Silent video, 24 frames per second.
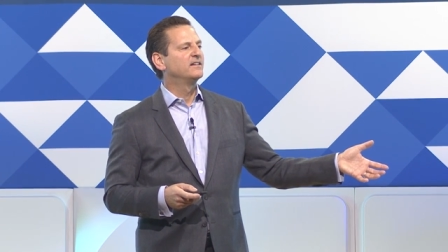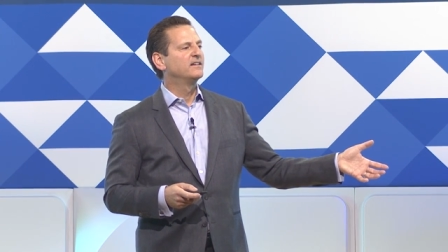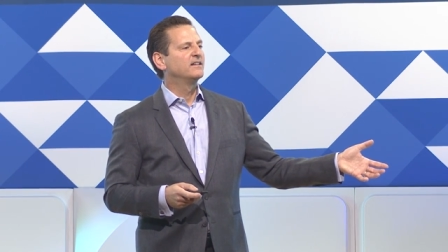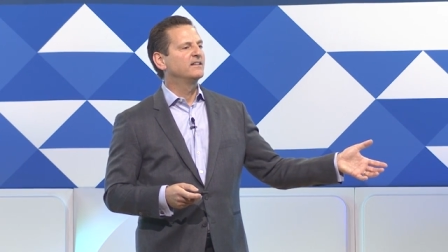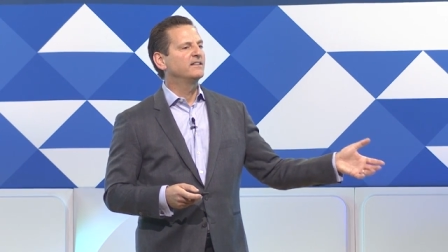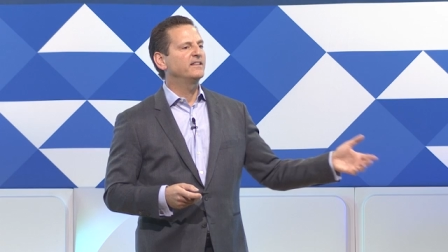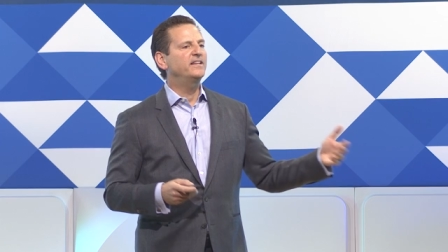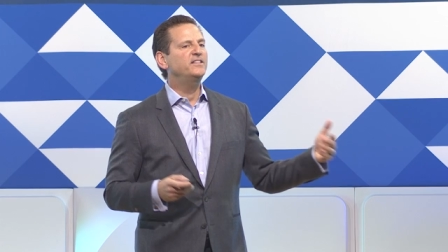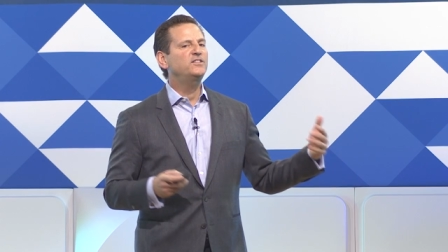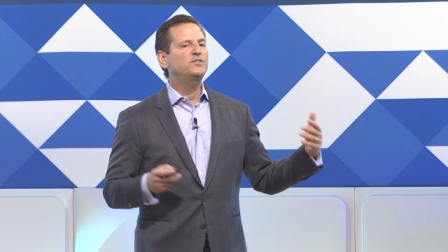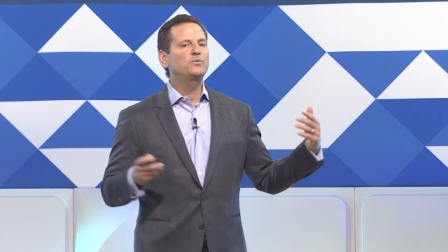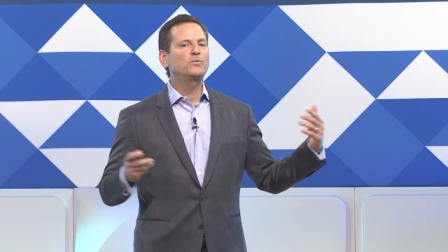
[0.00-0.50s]

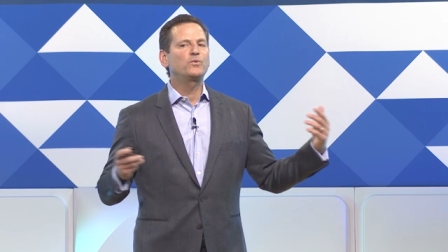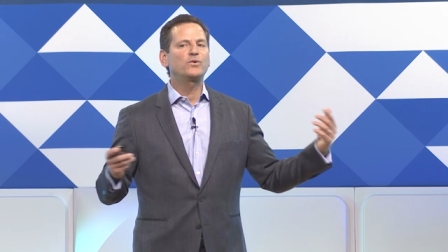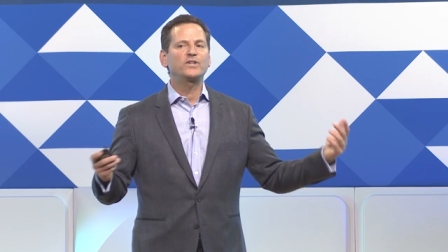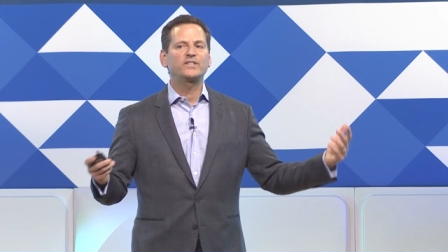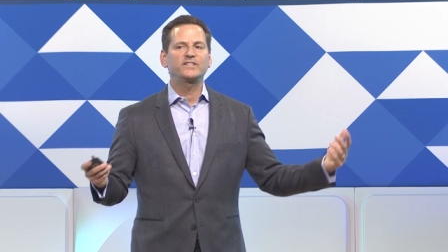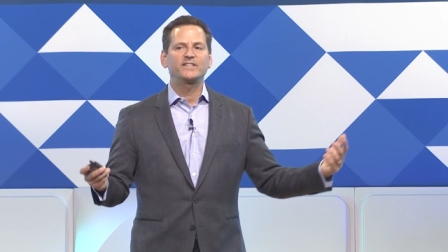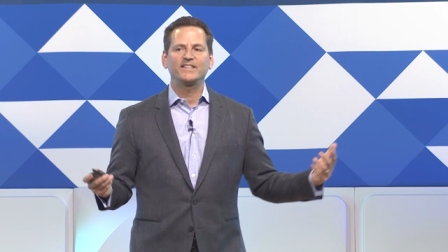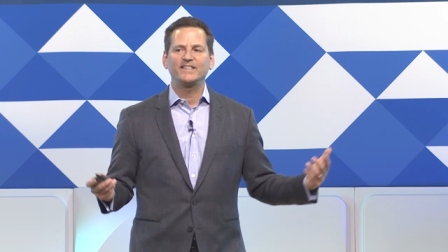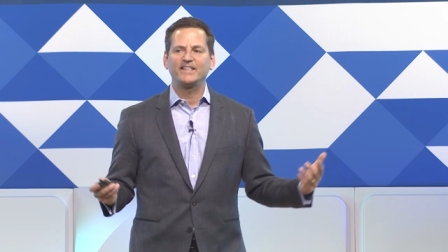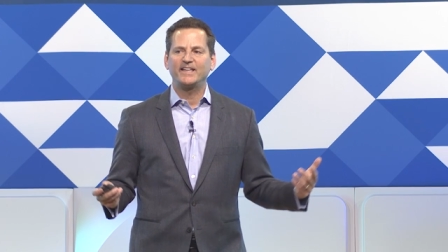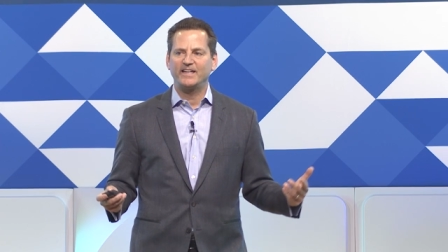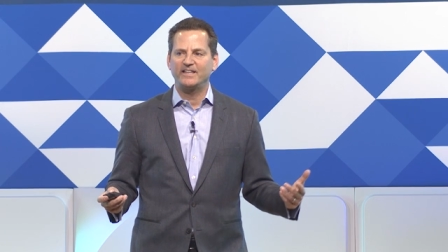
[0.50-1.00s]
Let's work
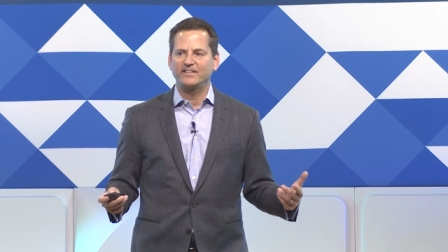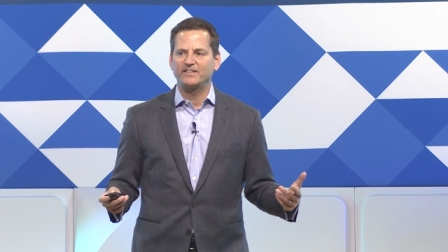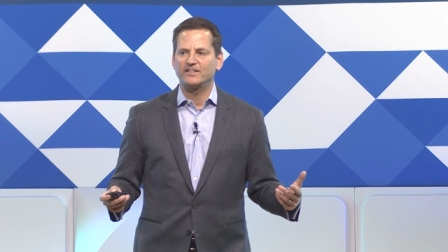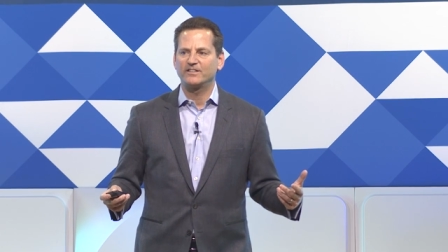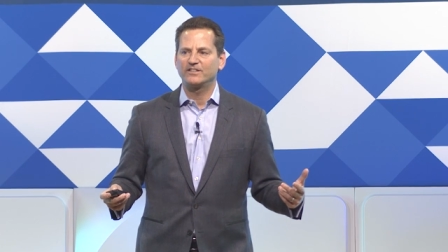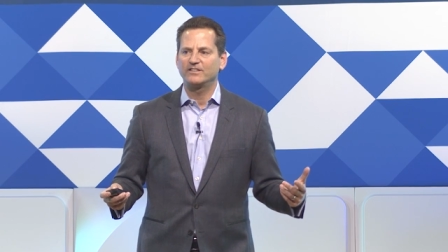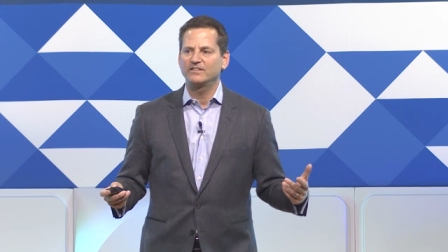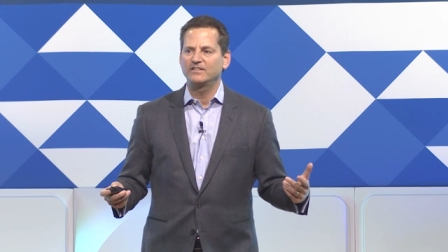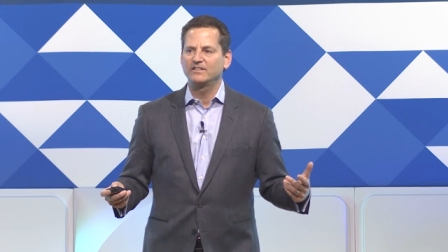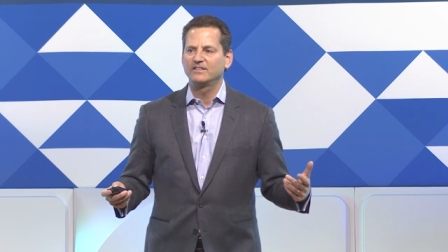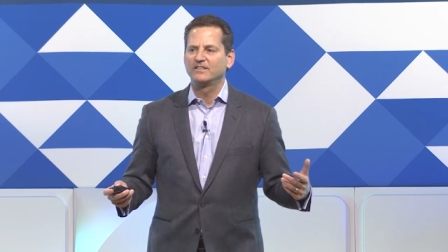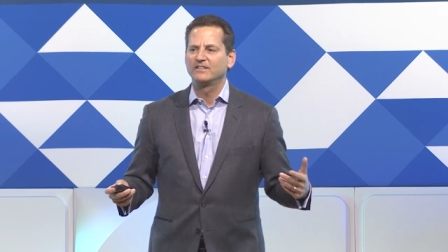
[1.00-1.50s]

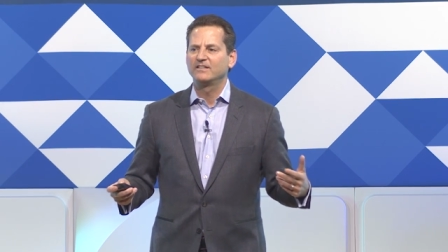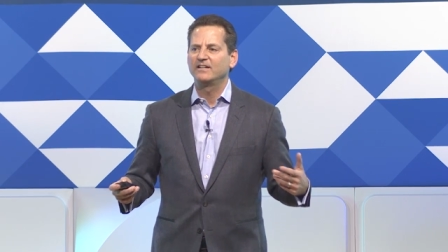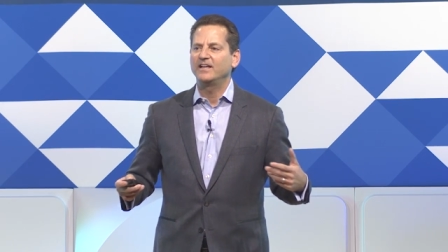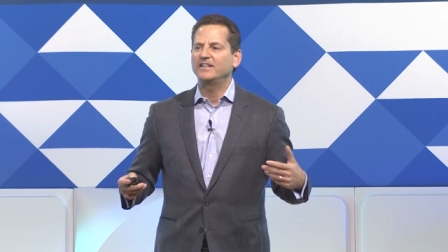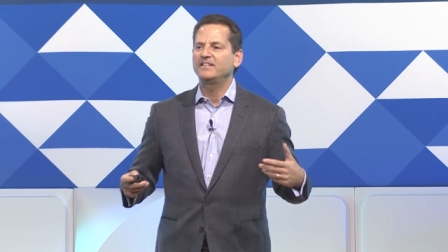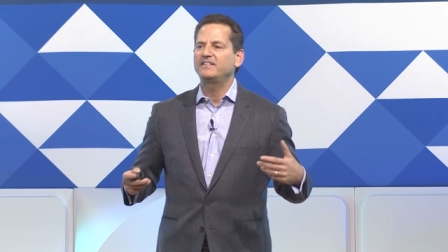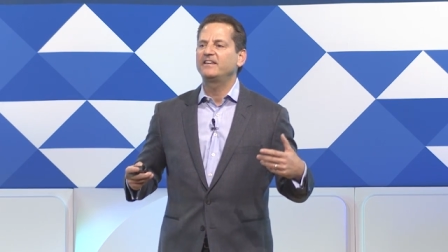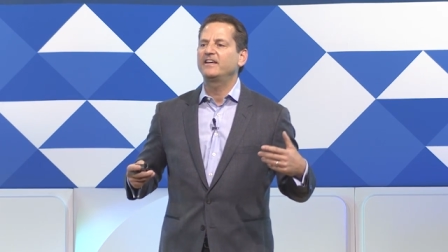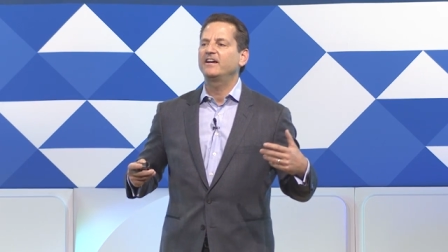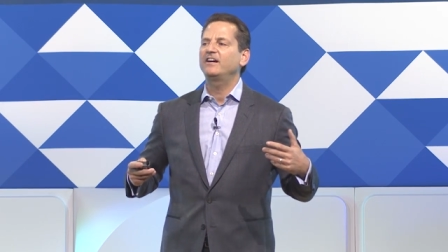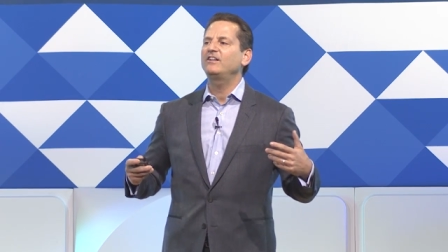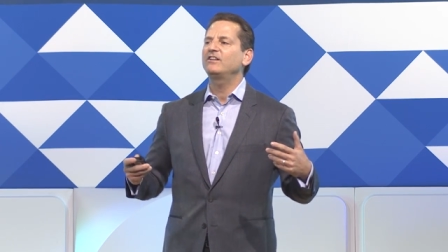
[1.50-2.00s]
together and
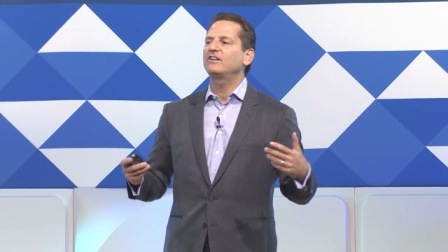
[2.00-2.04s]
tell